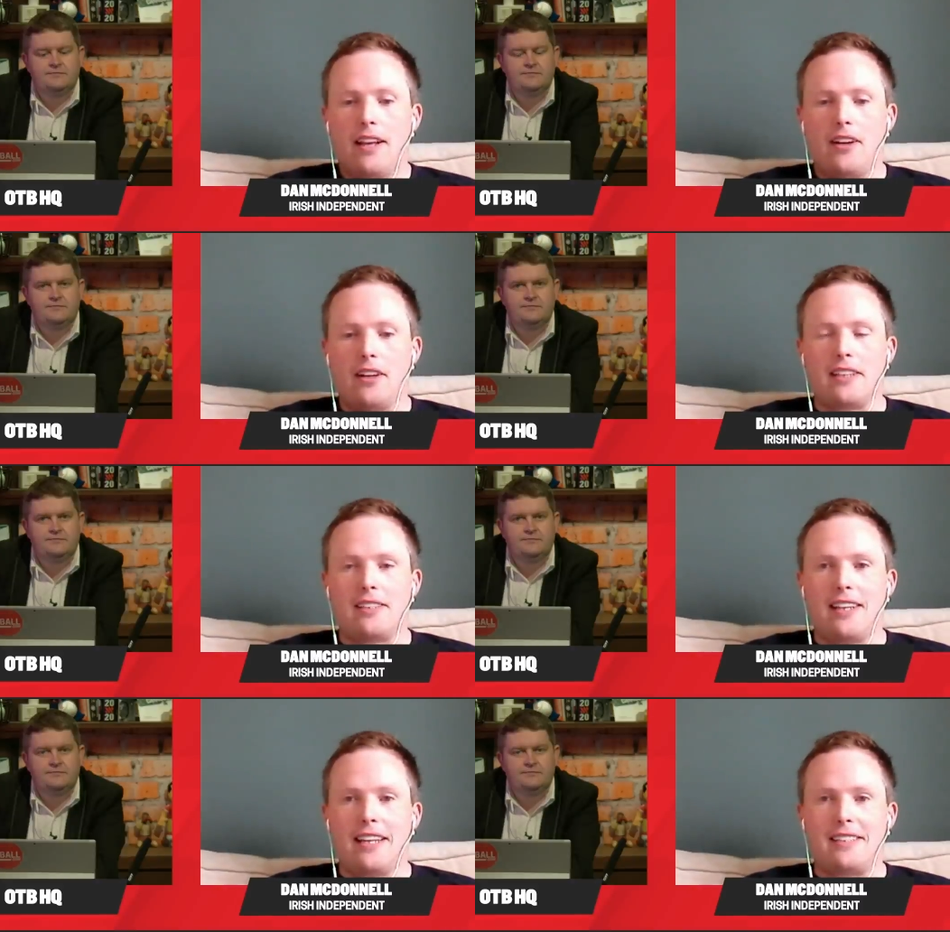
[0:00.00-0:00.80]
Speaker 1: like
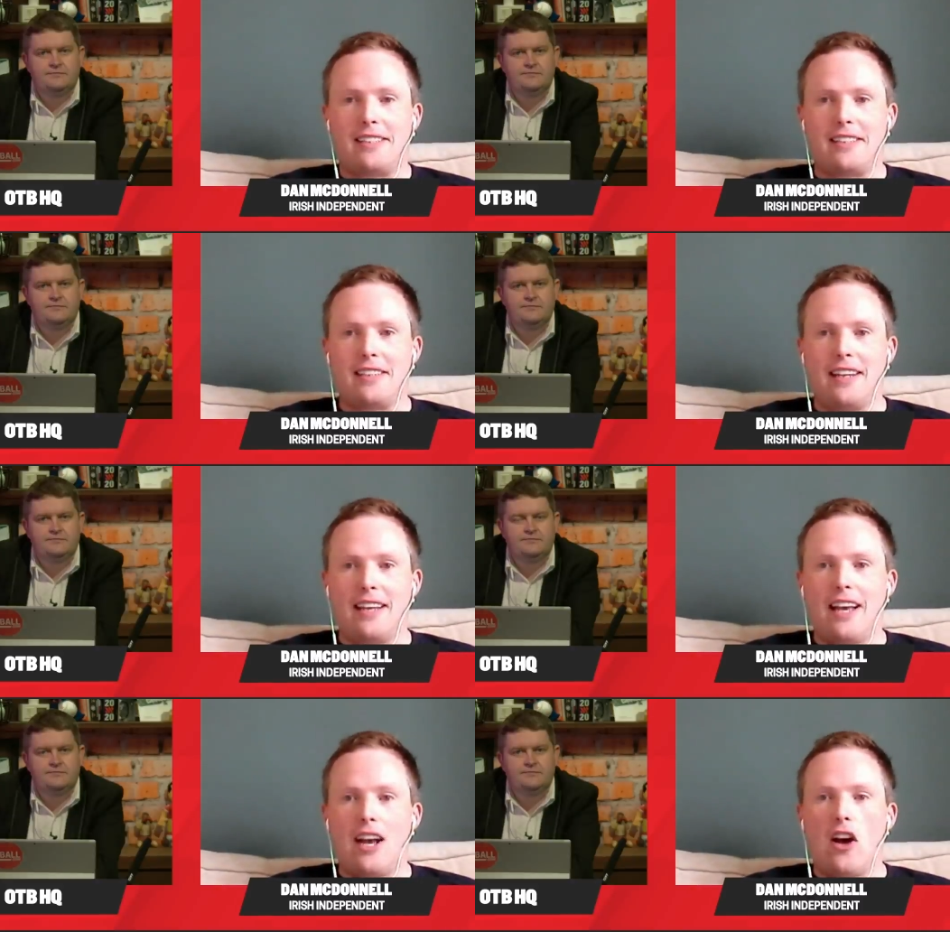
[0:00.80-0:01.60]
it's it's
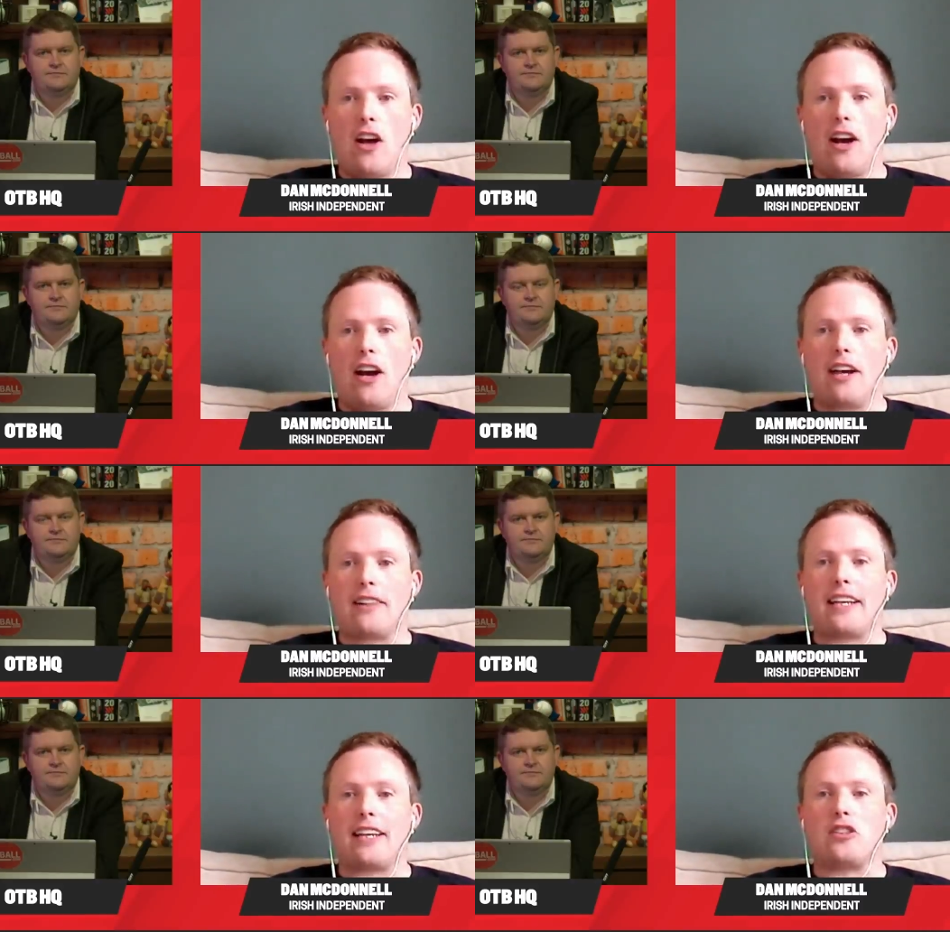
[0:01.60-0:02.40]
i
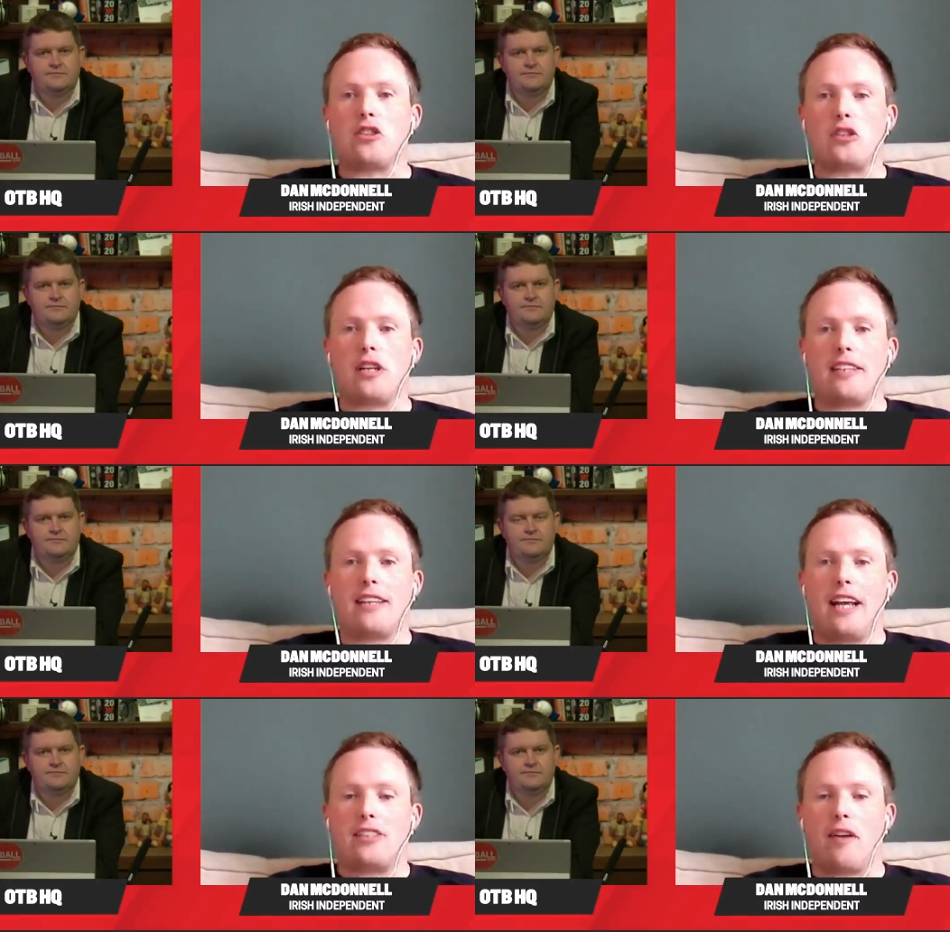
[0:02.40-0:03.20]
think it's just
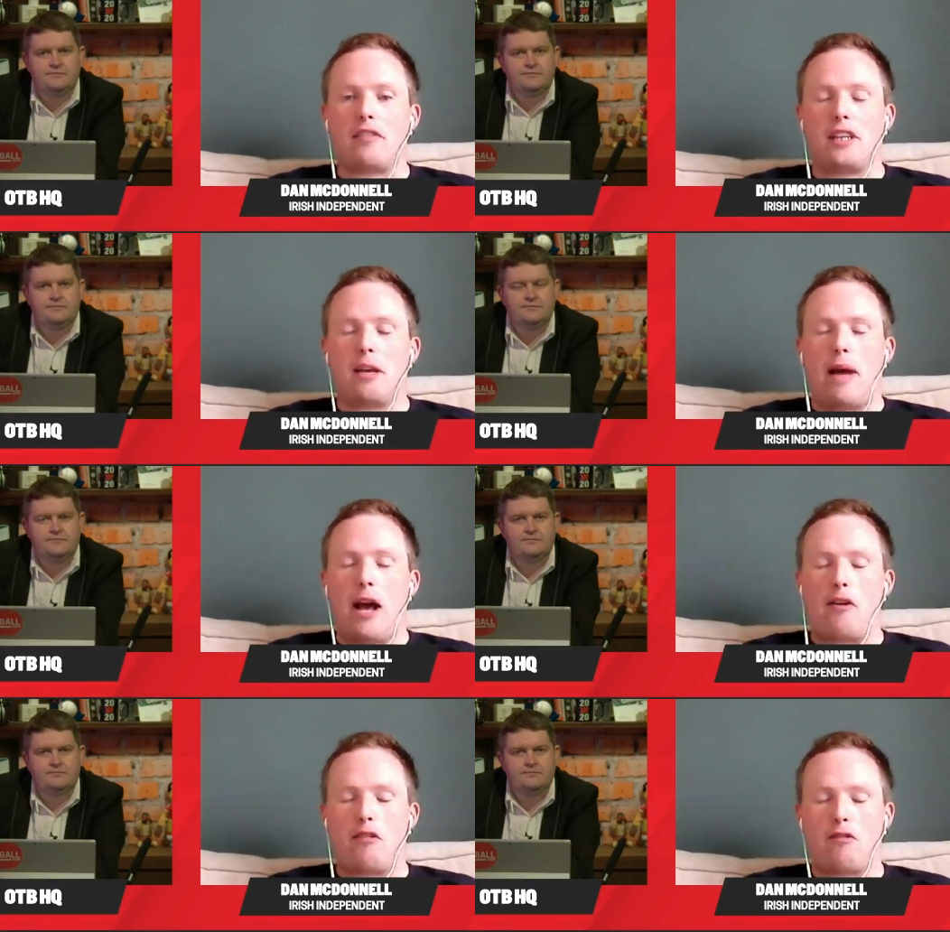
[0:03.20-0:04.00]
it's it's obviously a
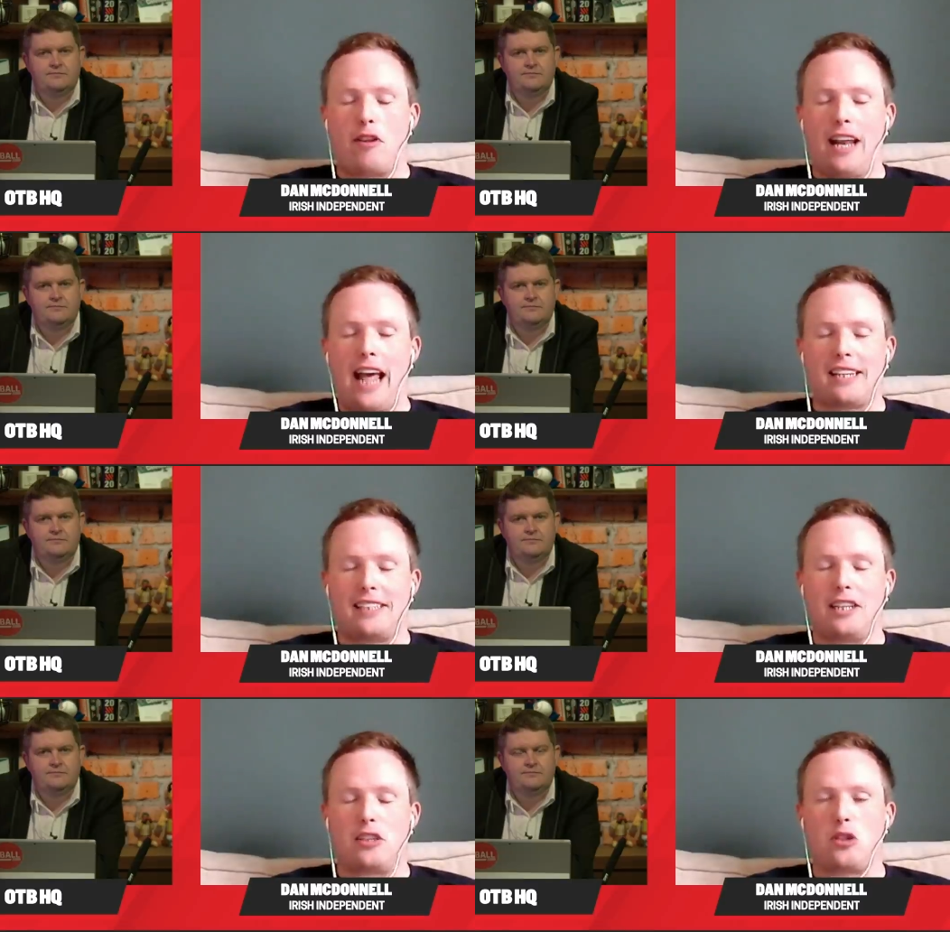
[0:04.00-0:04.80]
powerful
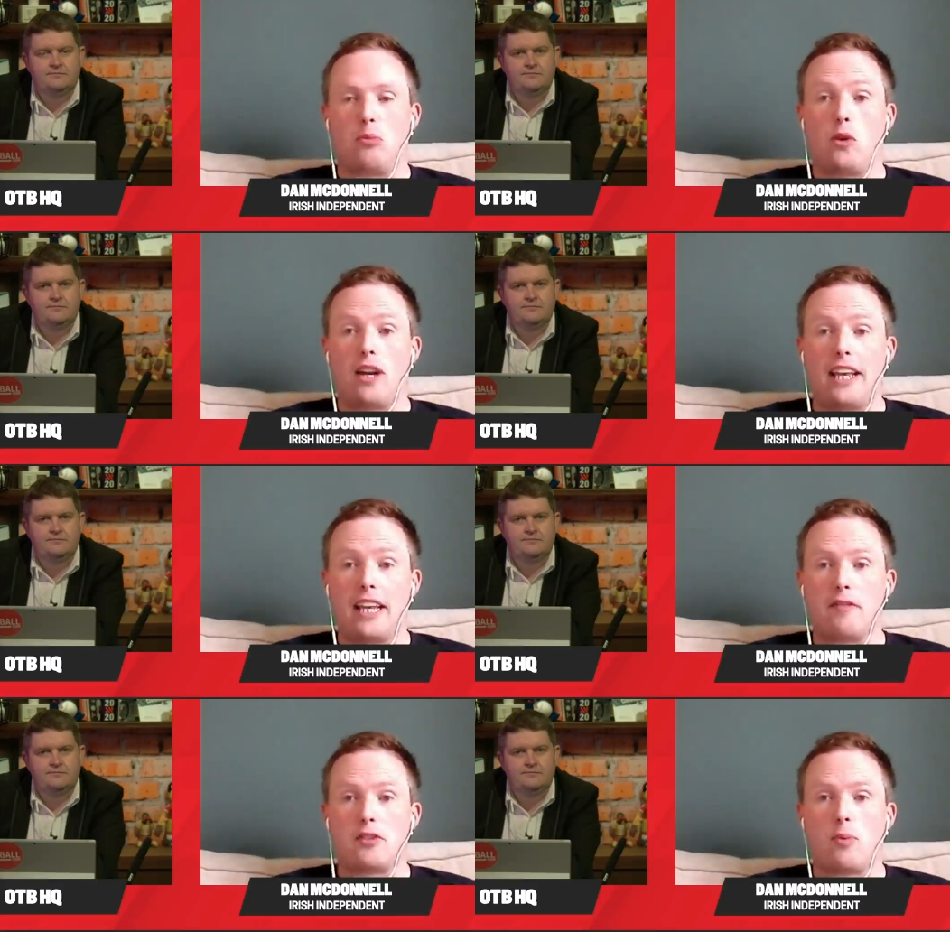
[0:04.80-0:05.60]
legacy that someone
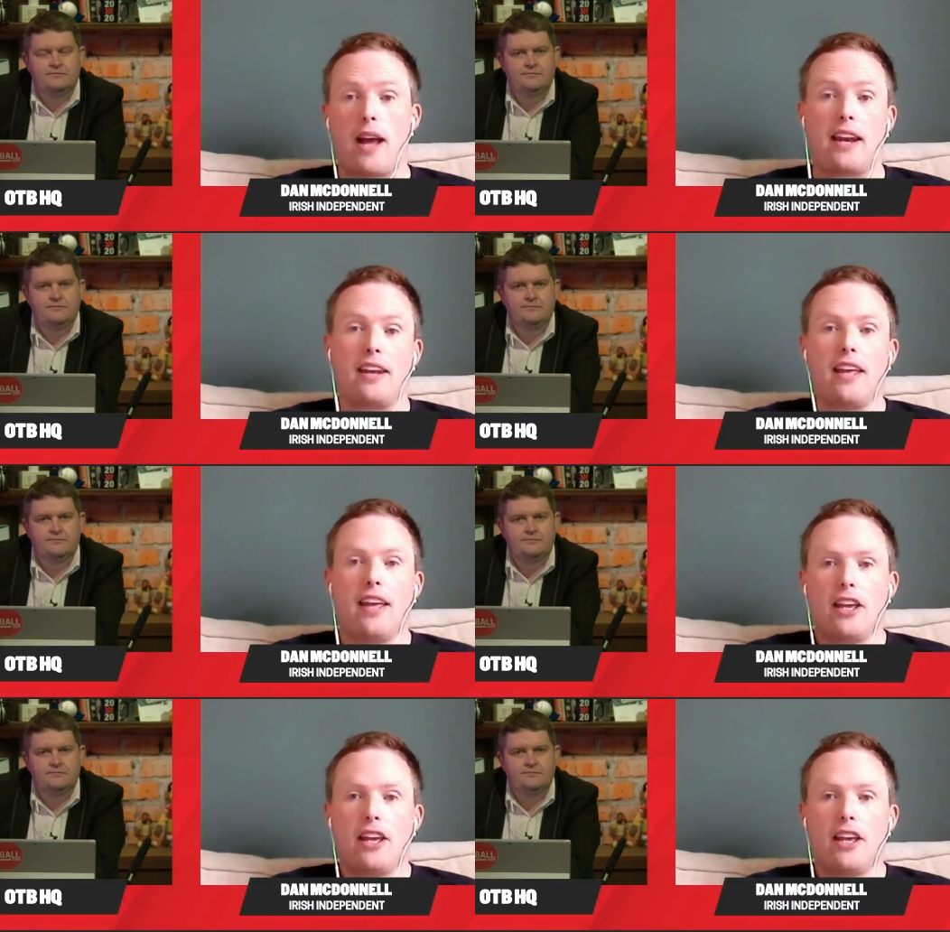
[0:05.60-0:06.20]
leaves when